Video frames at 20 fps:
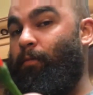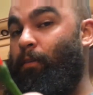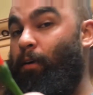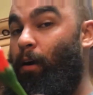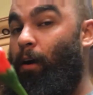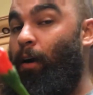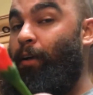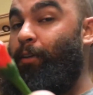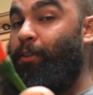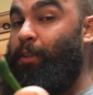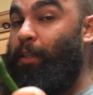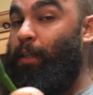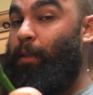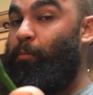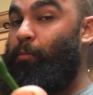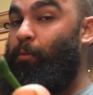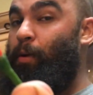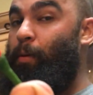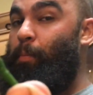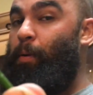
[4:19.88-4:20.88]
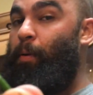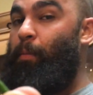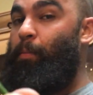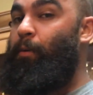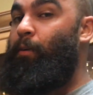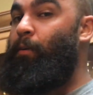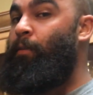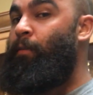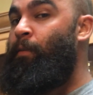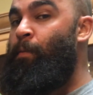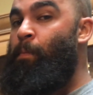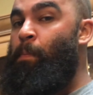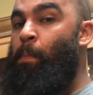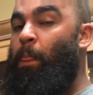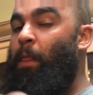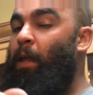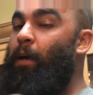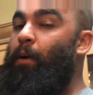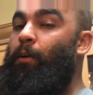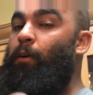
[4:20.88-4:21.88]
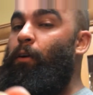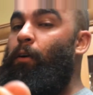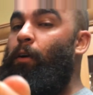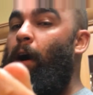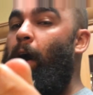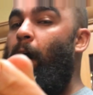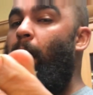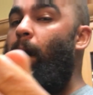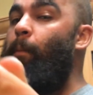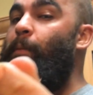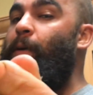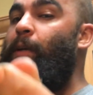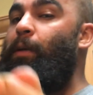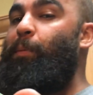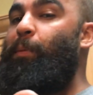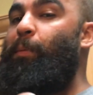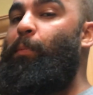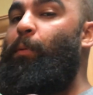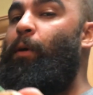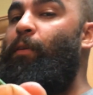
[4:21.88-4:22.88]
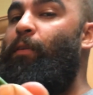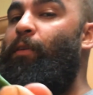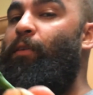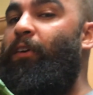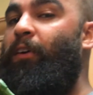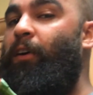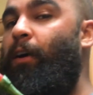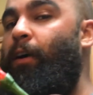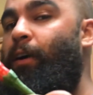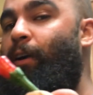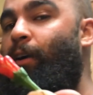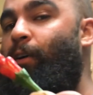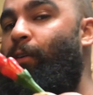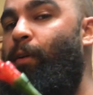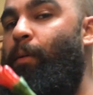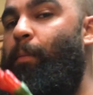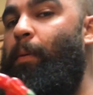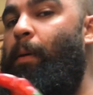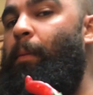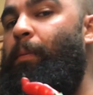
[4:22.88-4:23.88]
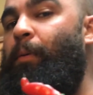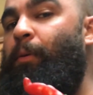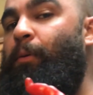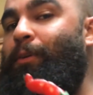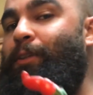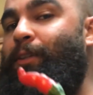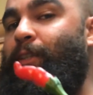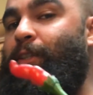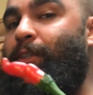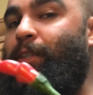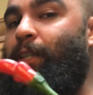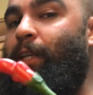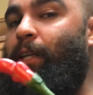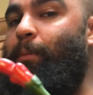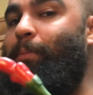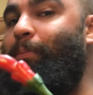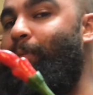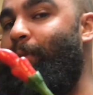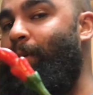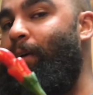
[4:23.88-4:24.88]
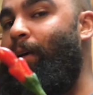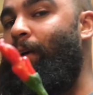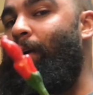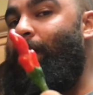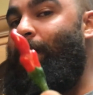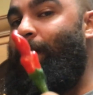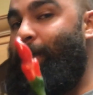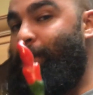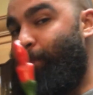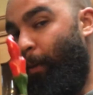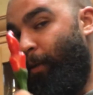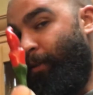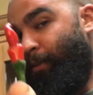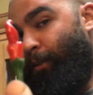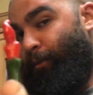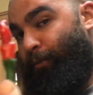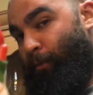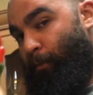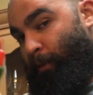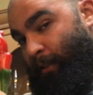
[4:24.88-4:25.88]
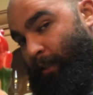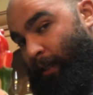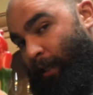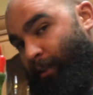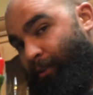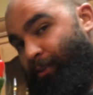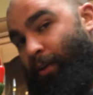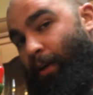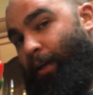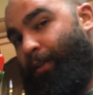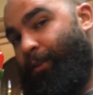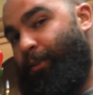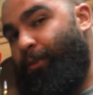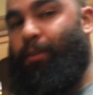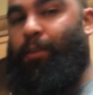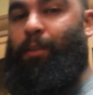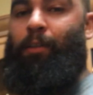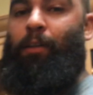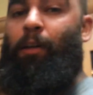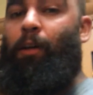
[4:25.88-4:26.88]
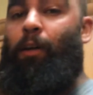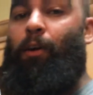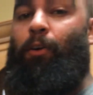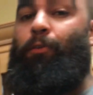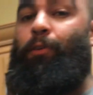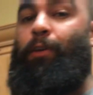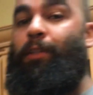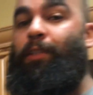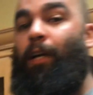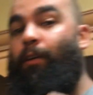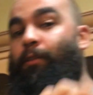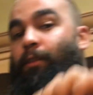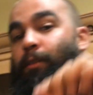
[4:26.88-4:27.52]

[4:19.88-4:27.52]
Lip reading: Odd shaped red pepper. I don't know how many people have ever gotten a red pepper with this shape, especially from a tight dragon tree. Reach out to